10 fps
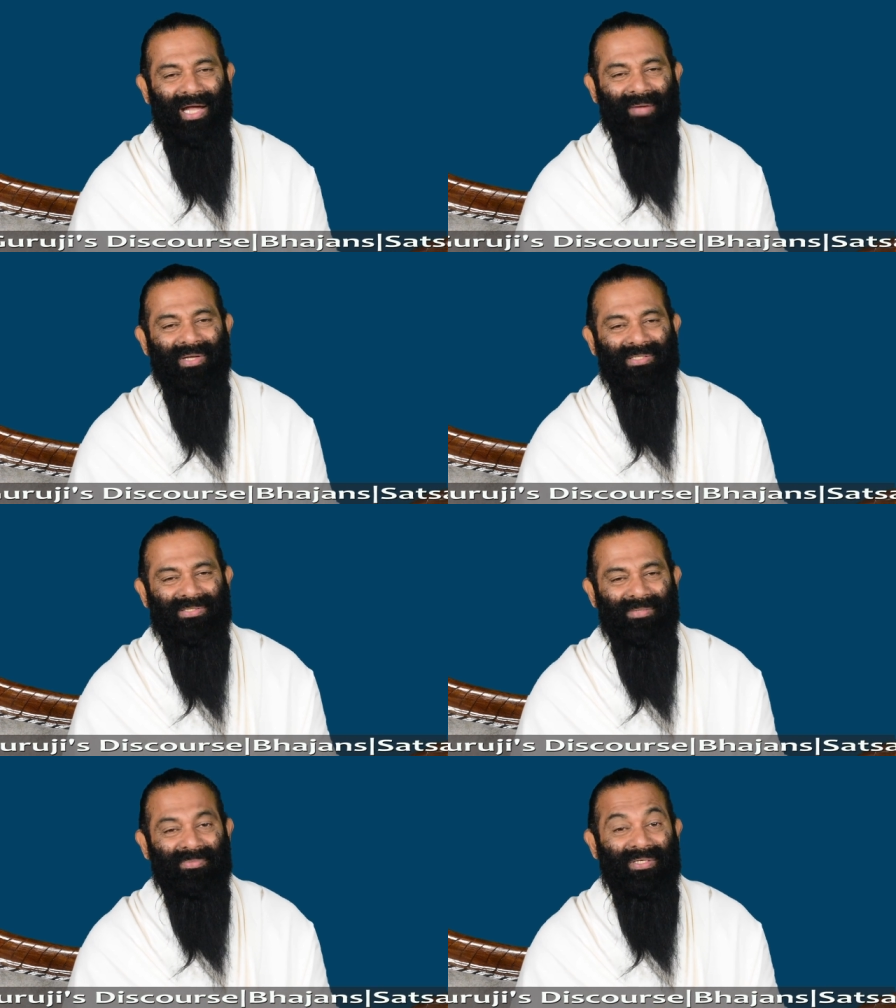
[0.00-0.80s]
I am an
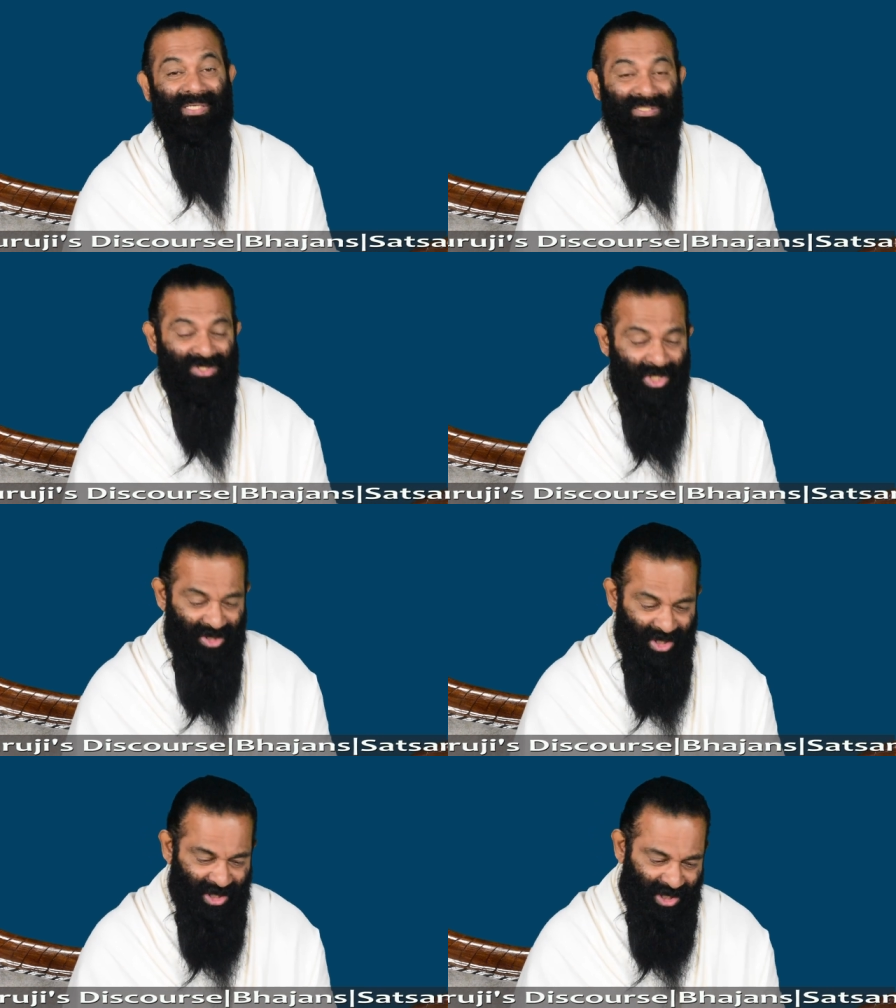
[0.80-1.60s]
example. It takes
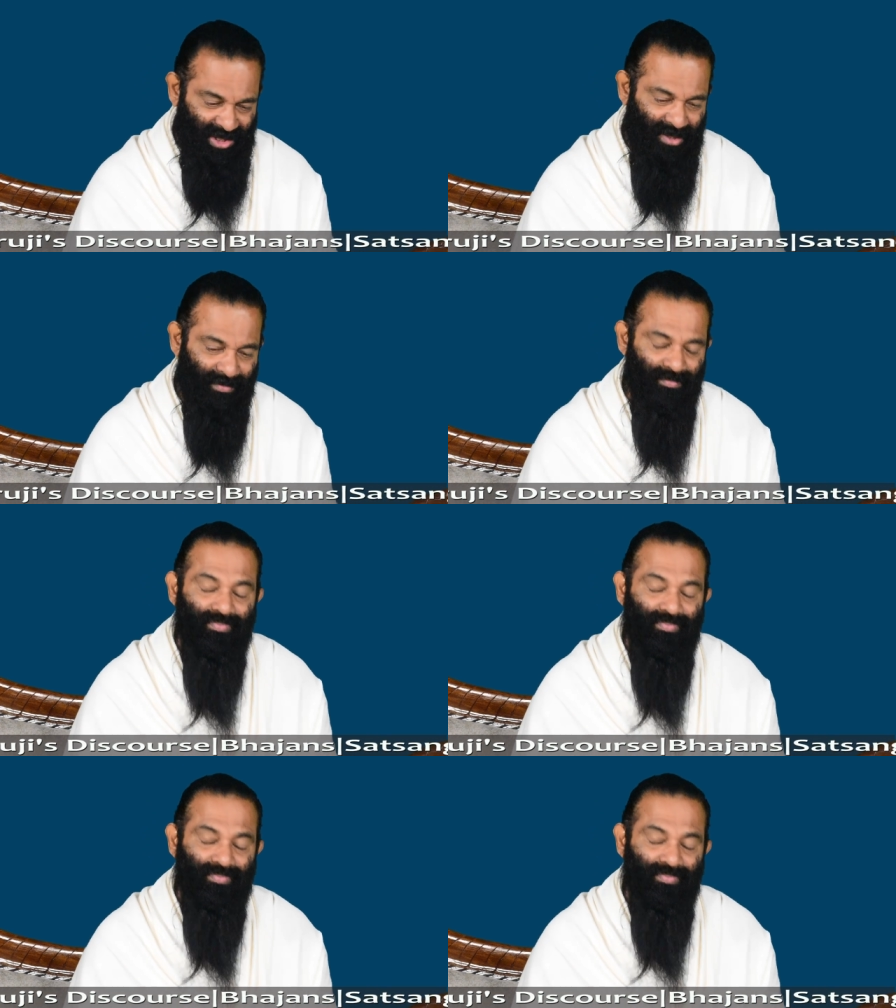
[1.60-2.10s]
30 years.